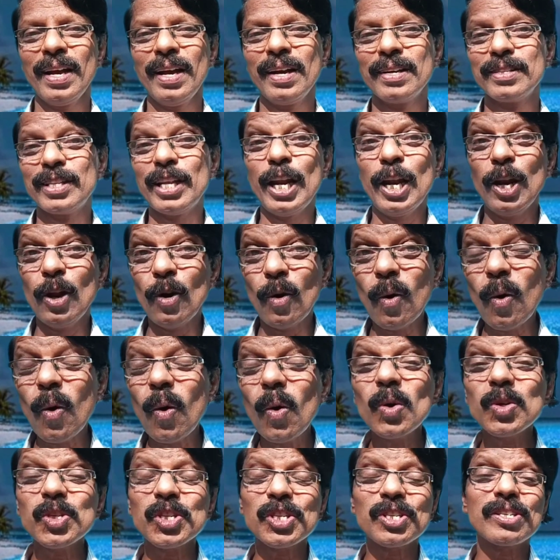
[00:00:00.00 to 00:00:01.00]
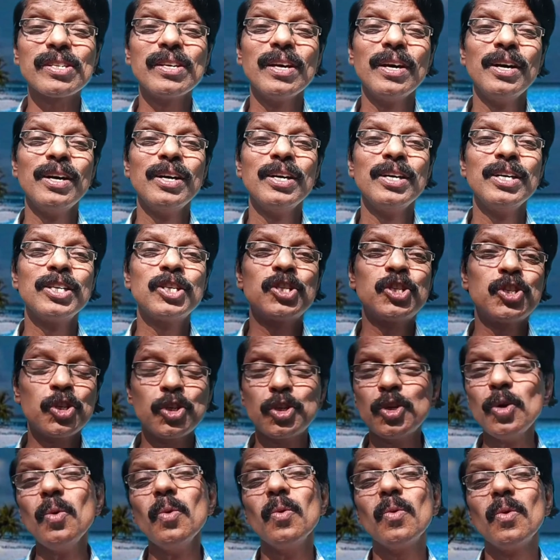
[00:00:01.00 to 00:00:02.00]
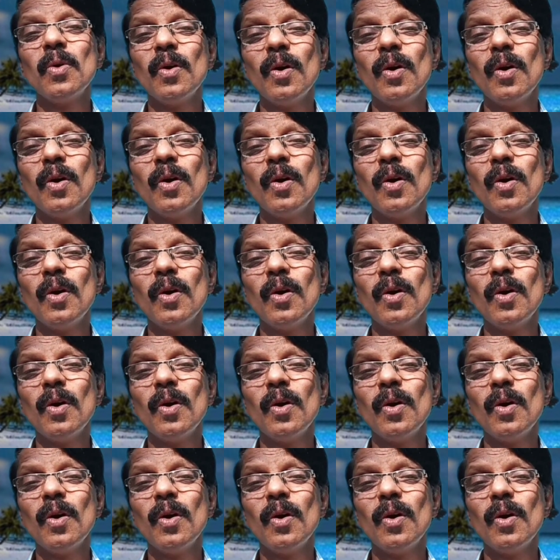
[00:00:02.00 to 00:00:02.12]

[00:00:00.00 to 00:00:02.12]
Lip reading: The loss to,